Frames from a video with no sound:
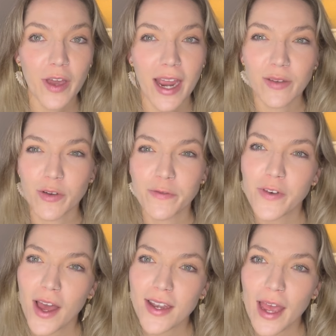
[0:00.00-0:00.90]
kind of a
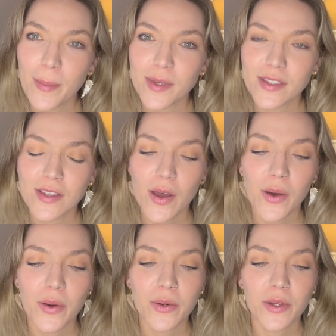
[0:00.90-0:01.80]
fun
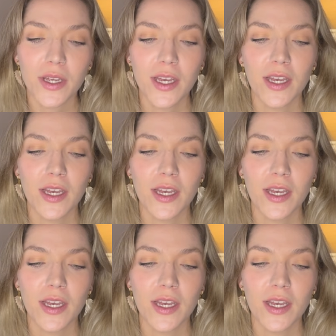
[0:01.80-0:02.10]
episode,